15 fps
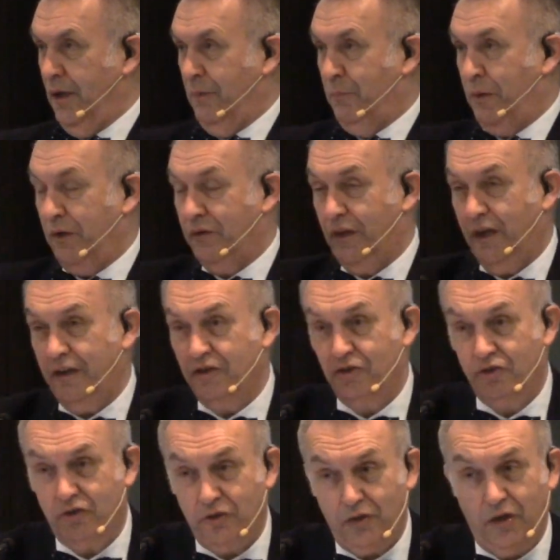But they
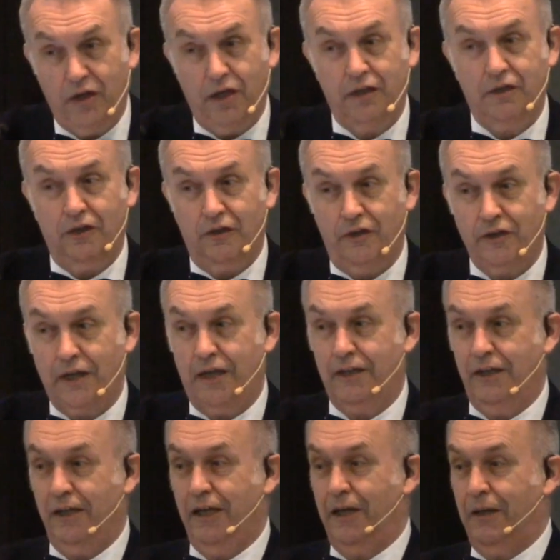should look at
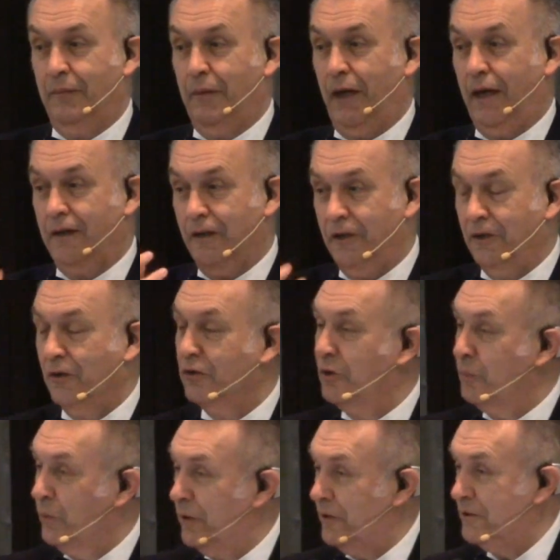him and hear
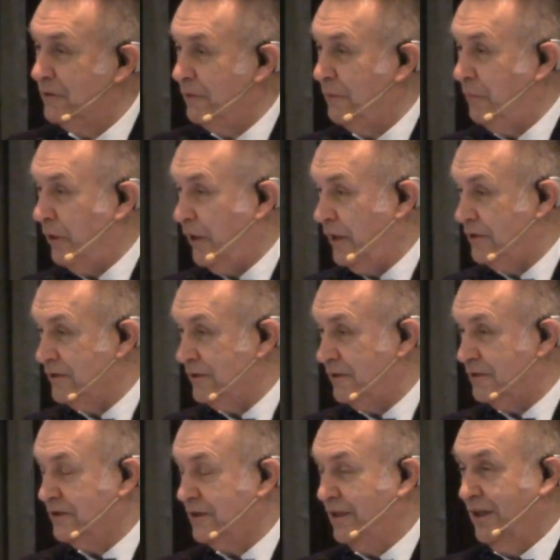the words of the
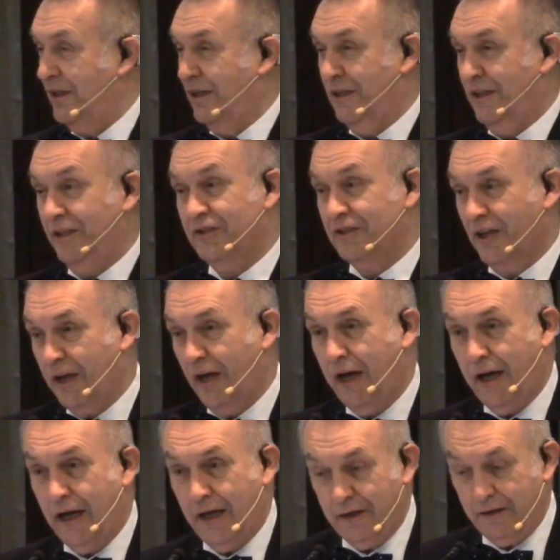apostles. He's
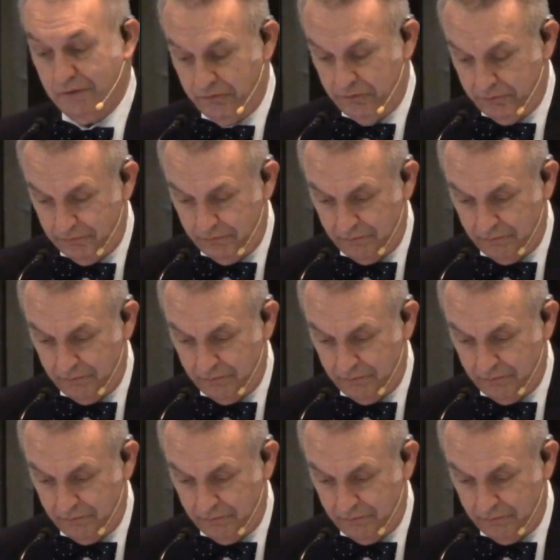alive.